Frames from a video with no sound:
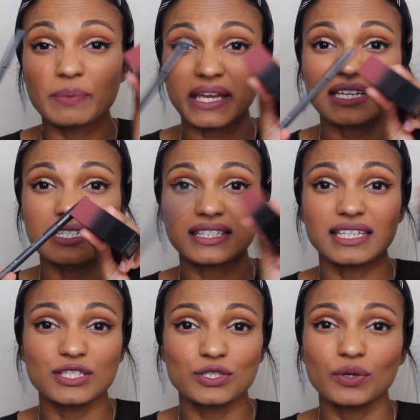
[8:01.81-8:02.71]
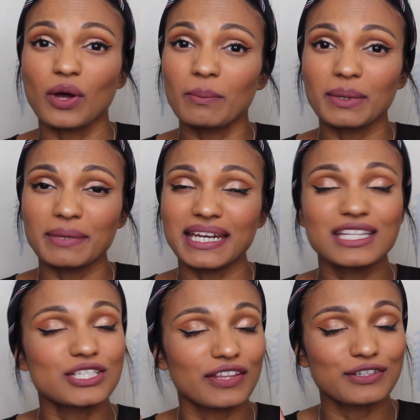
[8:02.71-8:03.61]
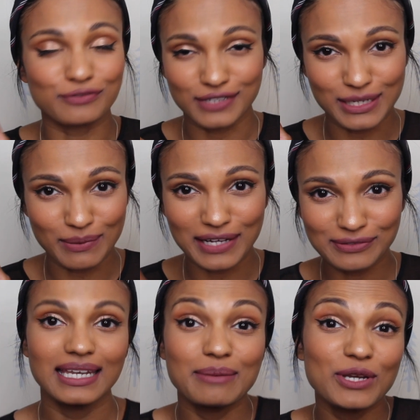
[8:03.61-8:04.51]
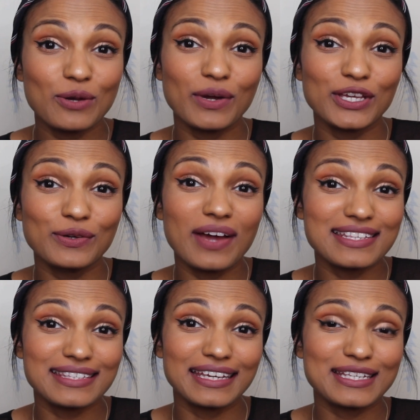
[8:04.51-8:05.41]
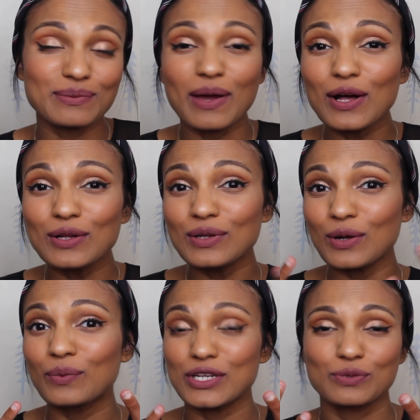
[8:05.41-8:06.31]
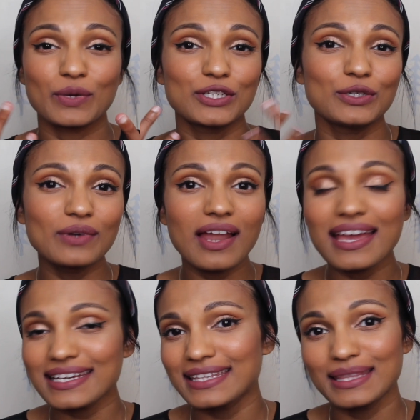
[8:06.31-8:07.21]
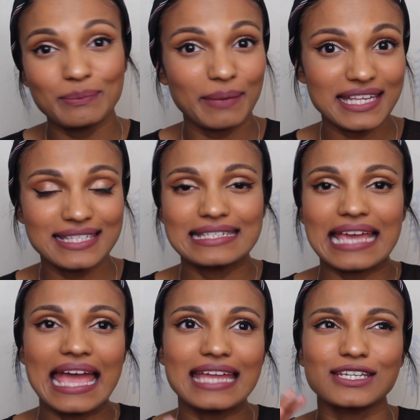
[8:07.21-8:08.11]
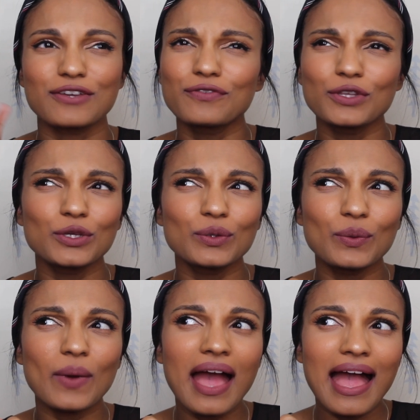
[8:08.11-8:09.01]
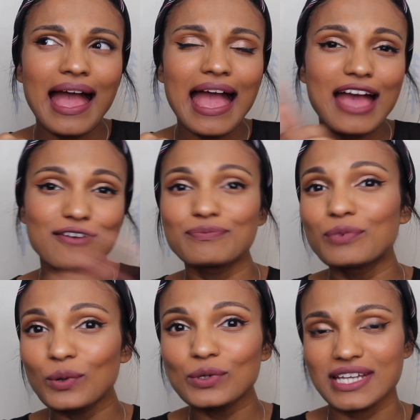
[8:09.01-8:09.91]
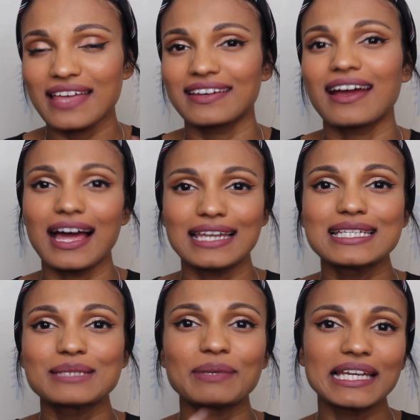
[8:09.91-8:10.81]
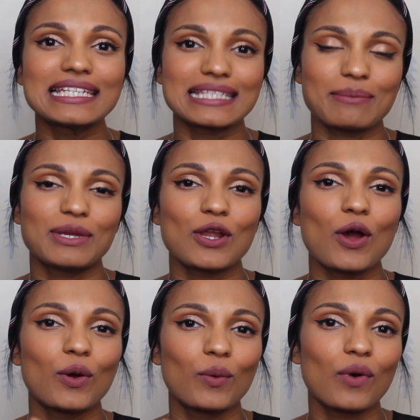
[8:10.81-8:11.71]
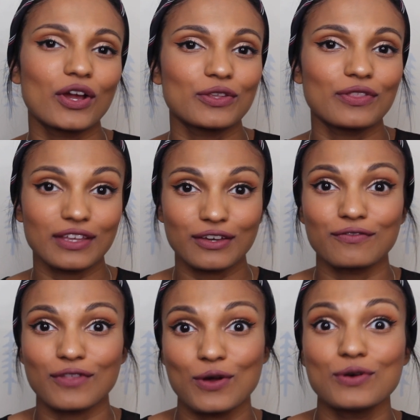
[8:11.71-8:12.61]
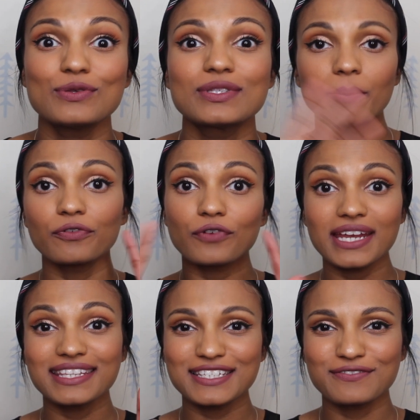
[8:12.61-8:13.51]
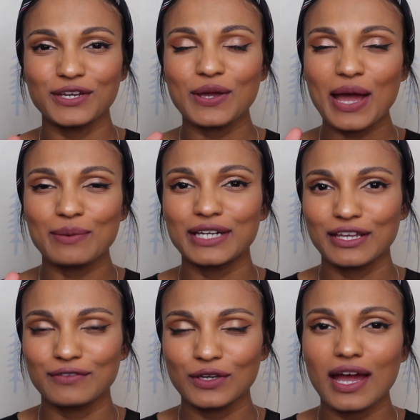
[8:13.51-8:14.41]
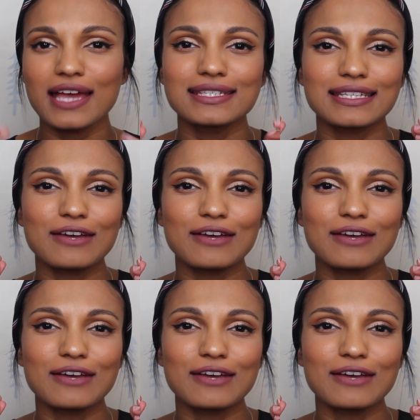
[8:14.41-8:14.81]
because these two complement each other really well. Let me know what you guys think as well, which one you liked the best, and if you have bought other colors, please let me know what you think of those. Before I end this video, I want to give you guys